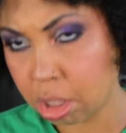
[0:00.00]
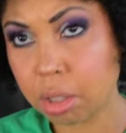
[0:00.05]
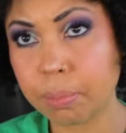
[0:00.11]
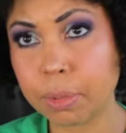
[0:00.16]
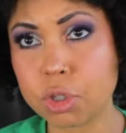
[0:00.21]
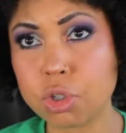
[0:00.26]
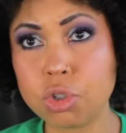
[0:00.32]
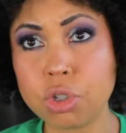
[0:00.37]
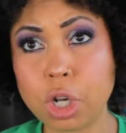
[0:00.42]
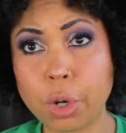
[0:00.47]

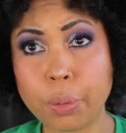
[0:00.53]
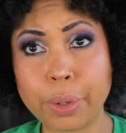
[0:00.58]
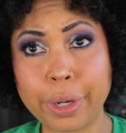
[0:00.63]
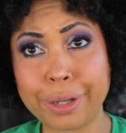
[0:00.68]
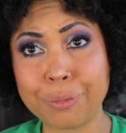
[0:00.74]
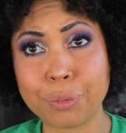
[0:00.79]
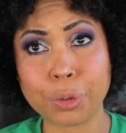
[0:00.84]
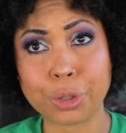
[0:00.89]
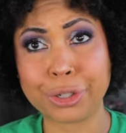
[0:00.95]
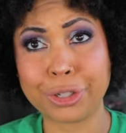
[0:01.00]
but you know
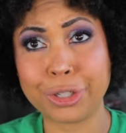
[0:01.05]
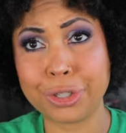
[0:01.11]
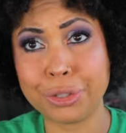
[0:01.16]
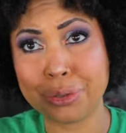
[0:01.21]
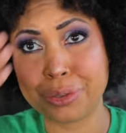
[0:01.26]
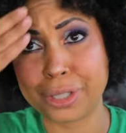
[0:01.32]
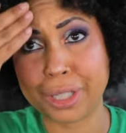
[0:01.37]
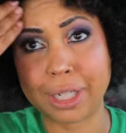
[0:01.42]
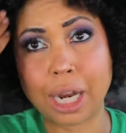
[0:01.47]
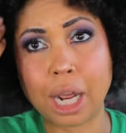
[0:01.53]
what? We're gonna
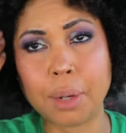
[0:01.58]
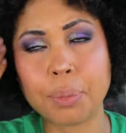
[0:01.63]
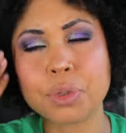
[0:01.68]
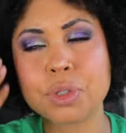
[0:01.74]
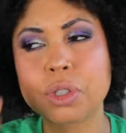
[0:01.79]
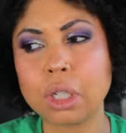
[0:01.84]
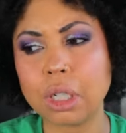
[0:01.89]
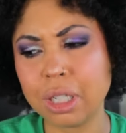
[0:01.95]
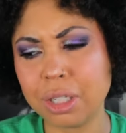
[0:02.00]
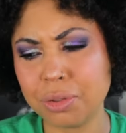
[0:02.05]
use it. I
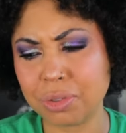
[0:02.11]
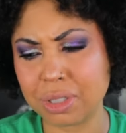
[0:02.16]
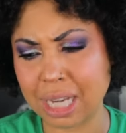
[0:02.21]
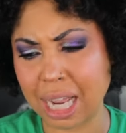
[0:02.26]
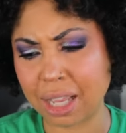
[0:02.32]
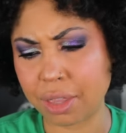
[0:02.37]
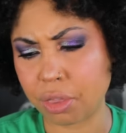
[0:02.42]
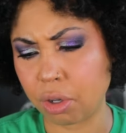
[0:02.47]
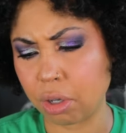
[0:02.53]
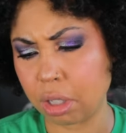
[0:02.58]
was gonna use
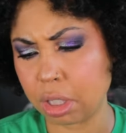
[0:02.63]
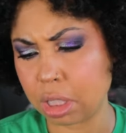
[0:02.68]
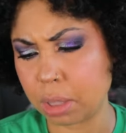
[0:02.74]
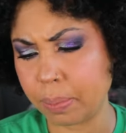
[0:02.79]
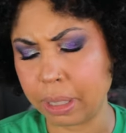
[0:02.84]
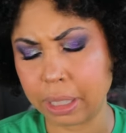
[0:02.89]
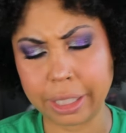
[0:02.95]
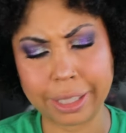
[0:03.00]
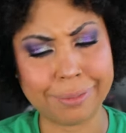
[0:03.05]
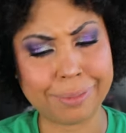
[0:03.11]
Night Thoughts,
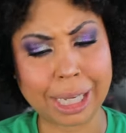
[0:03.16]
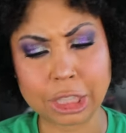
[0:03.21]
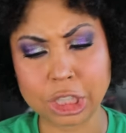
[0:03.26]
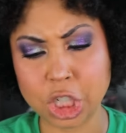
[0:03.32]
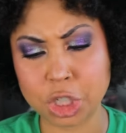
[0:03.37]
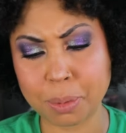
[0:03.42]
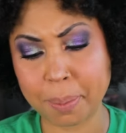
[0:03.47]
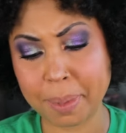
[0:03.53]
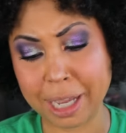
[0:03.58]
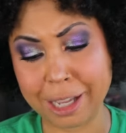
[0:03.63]
but I
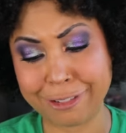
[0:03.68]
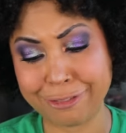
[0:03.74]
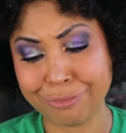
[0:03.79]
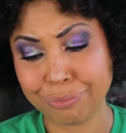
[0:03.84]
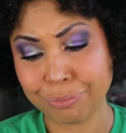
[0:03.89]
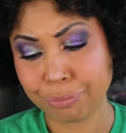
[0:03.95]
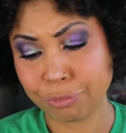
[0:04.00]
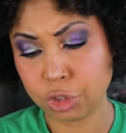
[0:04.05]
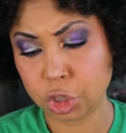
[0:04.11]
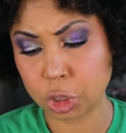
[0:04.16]
changed my mind
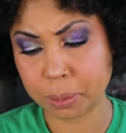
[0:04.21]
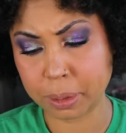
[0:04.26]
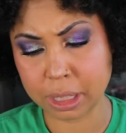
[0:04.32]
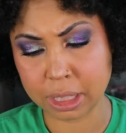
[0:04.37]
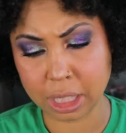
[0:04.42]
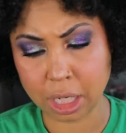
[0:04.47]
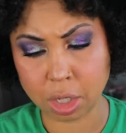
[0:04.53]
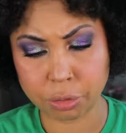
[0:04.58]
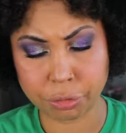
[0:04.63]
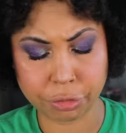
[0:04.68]
just
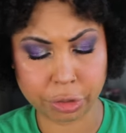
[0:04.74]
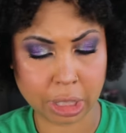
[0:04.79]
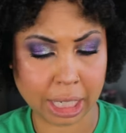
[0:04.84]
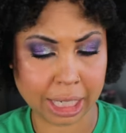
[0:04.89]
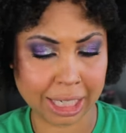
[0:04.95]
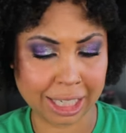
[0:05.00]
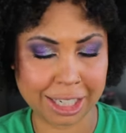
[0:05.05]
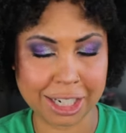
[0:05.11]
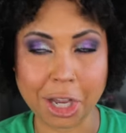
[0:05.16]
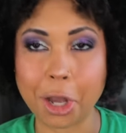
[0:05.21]
because I don't feel
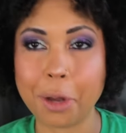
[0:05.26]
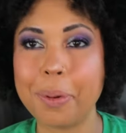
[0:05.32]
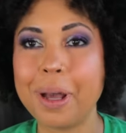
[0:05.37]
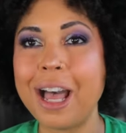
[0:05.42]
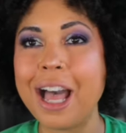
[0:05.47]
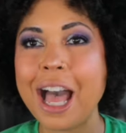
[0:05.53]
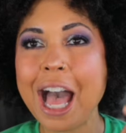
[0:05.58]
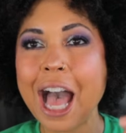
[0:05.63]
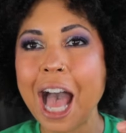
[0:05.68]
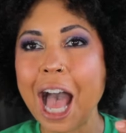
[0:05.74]
like getting up.
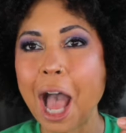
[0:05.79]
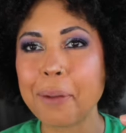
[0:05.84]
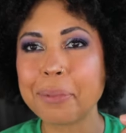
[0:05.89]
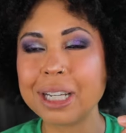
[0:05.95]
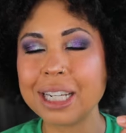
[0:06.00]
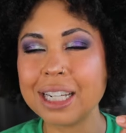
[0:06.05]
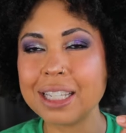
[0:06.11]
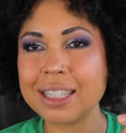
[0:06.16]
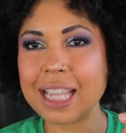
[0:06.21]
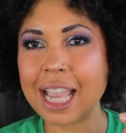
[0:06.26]
I'm
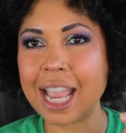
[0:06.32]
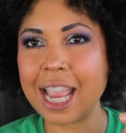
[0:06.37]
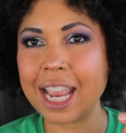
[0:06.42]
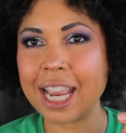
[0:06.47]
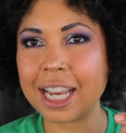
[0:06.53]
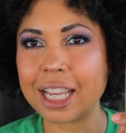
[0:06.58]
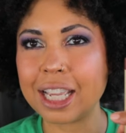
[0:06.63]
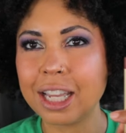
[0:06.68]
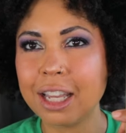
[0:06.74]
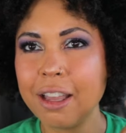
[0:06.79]
gonna
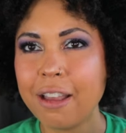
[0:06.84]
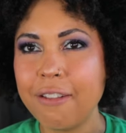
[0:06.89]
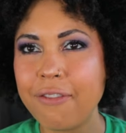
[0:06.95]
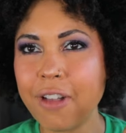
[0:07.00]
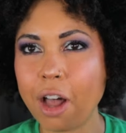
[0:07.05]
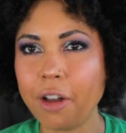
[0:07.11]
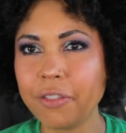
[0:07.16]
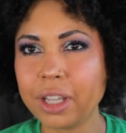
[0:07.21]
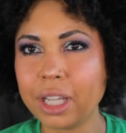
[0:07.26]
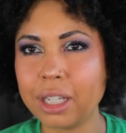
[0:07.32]
take
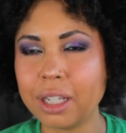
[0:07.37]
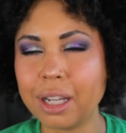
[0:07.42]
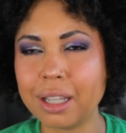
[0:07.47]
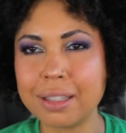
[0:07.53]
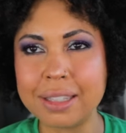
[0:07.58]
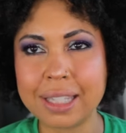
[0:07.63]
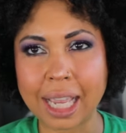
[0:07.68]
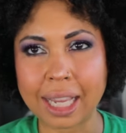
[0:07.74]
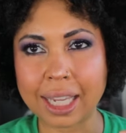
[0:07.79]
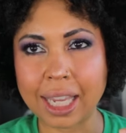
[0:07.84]

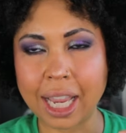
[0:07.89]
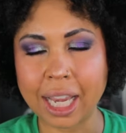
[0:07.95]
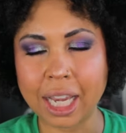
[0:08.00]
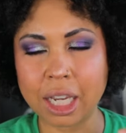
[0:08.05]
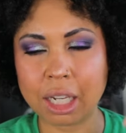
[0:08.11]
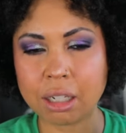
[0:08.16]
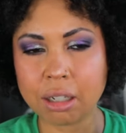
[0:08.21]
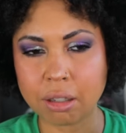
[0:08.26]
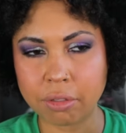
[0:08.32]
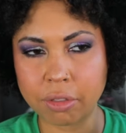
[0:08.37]
Velvet
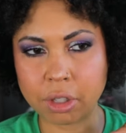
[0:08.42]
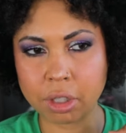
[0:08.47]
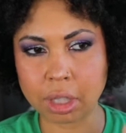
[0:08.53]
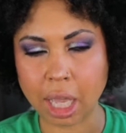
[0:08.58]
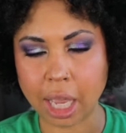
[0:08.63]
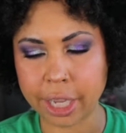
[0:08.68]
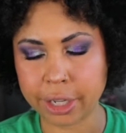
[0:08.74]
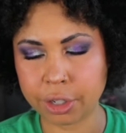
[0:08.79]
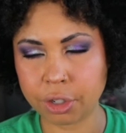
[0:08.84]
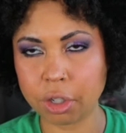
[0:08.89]
Decade, the
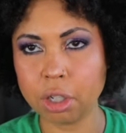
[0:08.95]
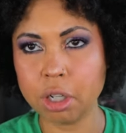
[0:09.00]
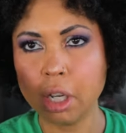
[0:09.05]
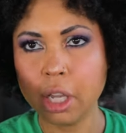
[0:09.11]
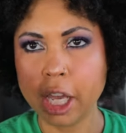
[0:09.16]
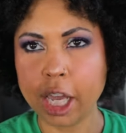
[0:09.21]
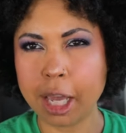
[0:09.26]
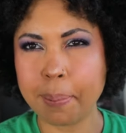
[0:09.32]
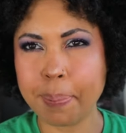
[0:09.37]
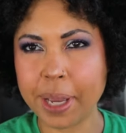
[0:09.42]
liner,
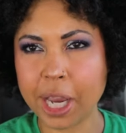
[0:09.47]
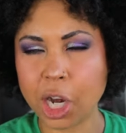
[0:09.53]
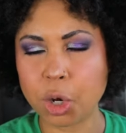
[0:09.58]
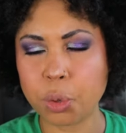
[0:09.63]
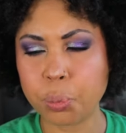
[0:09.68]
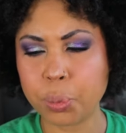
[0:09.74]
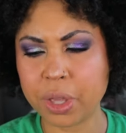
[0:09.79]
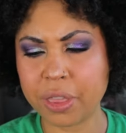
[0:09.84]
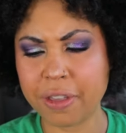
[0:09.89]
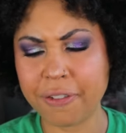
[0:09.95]
and pair
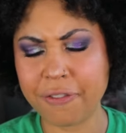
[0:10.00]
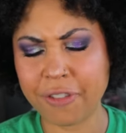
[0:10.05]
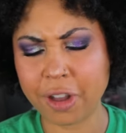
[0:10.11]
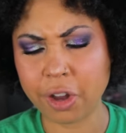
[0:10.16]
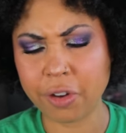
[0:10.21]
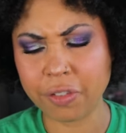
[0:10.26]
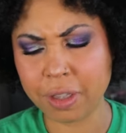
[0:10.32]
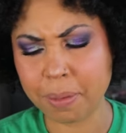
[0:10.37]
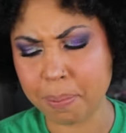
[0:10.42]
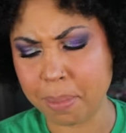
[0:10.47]
it with
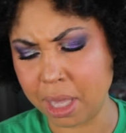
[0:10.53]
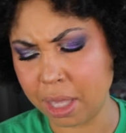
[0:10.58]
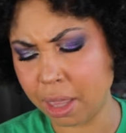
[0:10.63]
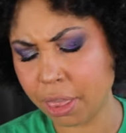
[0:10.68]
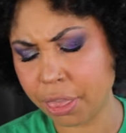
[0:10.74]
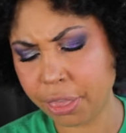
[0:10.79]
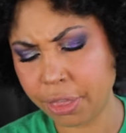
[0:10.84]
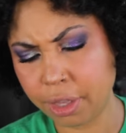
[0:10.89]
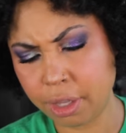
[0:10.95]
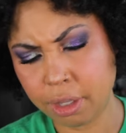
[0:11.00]
Velvet
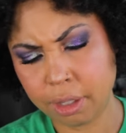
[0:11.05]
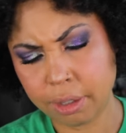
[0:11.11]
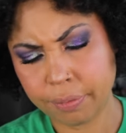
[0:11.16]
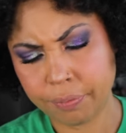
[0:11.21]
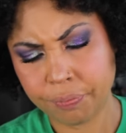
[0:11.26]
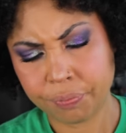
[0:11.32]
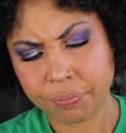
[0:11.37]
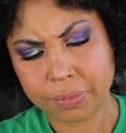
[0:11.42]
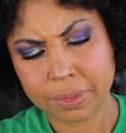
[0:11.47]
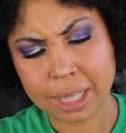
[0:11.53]
Myth.
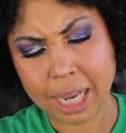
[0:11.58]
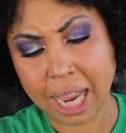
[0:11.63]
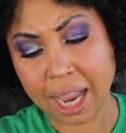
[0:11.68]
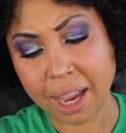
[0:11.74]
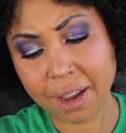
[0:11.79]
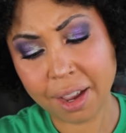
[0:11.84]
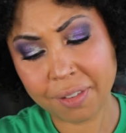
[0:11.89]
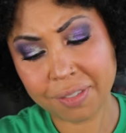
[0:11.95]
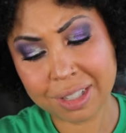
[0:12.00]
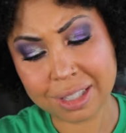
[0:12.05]
Now,
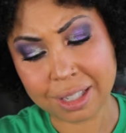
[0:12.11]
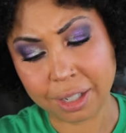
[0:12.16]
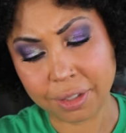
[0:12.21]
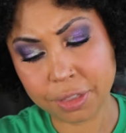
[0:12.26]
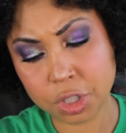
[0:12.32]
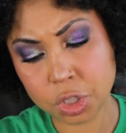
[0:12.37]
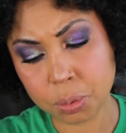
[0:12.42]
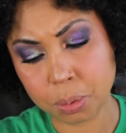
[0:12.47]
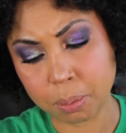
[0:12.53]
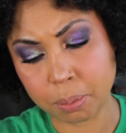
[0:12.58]
I haven't done
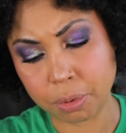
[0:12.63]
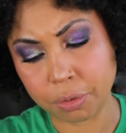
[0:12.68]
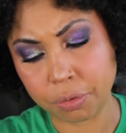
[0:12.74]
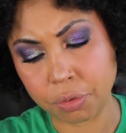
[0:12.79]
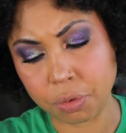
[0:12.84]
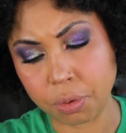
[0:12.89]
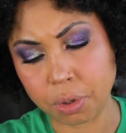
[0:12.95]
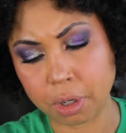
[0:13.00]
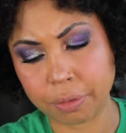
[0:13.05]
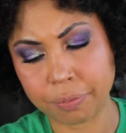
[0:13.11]
this one
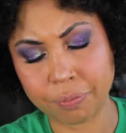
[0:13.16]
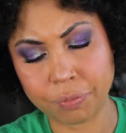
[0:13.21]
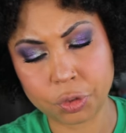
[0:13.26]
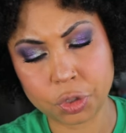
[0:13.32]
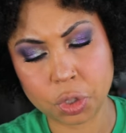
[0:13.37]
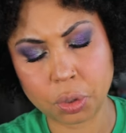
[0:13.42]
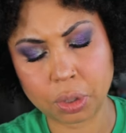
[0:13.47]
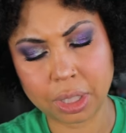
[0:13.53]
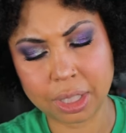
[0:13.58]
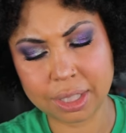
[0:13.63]
before,
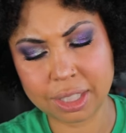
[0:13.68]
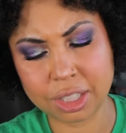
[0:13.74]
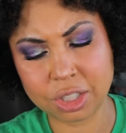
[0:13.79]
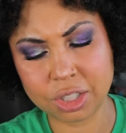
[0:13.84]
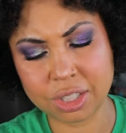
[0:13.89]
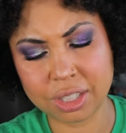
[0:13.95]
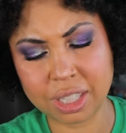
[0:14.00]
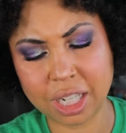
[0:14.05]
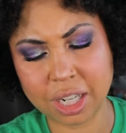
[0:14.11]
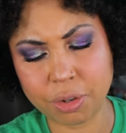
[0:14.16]
so let's
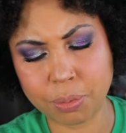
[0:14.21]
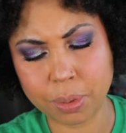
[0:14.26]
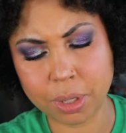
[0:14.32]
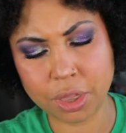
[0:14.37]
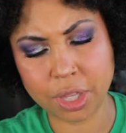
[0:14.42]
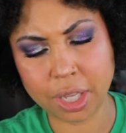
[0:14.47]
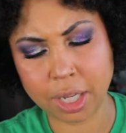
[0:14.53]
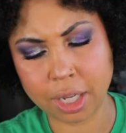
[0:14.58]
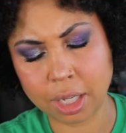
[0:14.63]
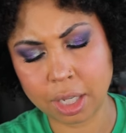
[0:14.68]
just see if we
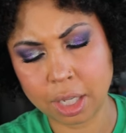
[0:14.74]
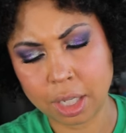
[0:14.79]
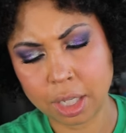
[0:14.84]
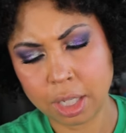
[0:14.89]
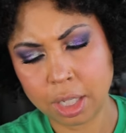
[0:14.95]
think